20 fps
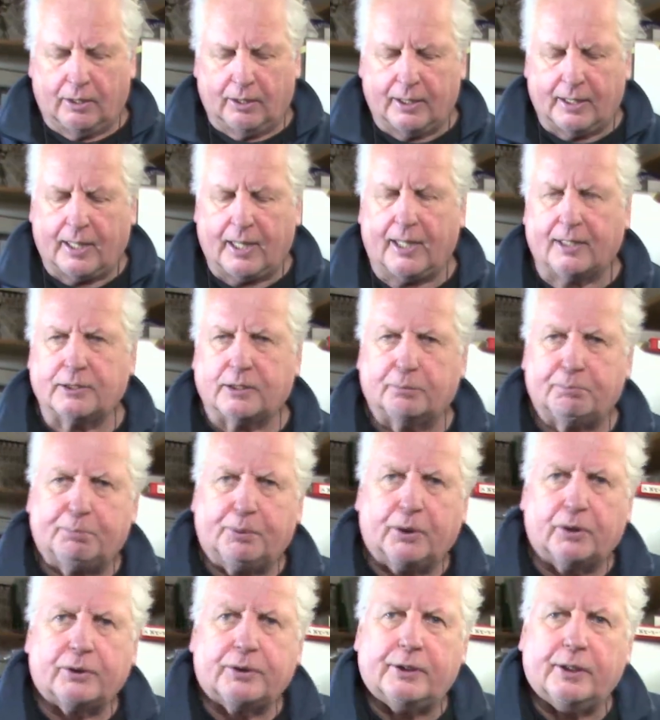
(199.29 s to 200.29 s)
it has a
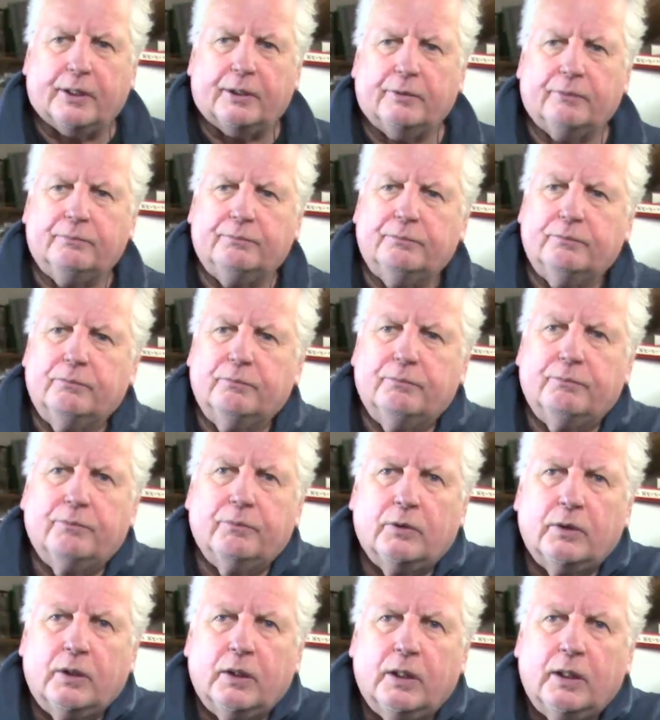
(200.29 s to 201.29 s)
built-in
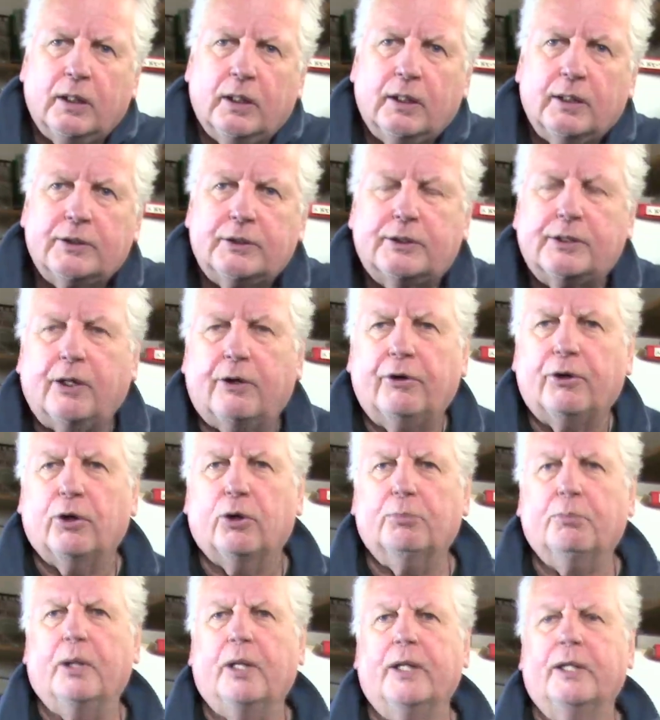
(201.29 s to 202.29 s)
stereo
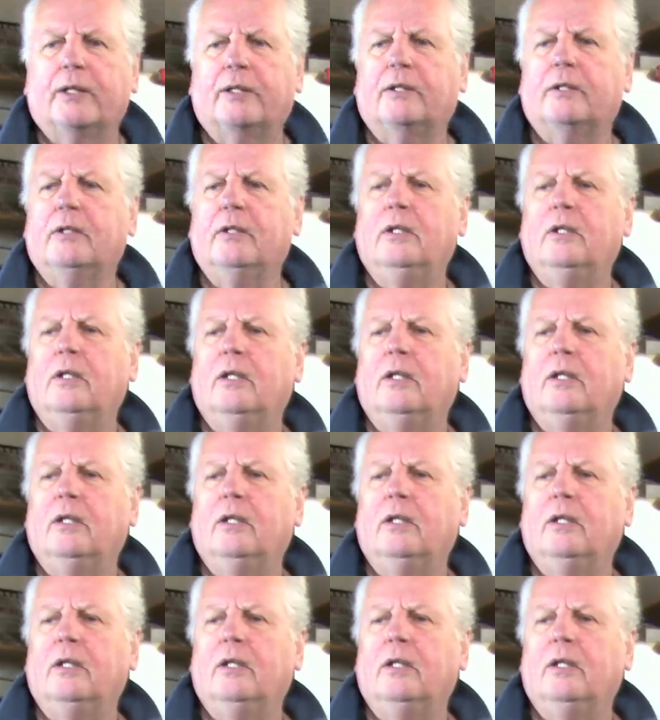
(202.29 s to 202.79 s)
mic,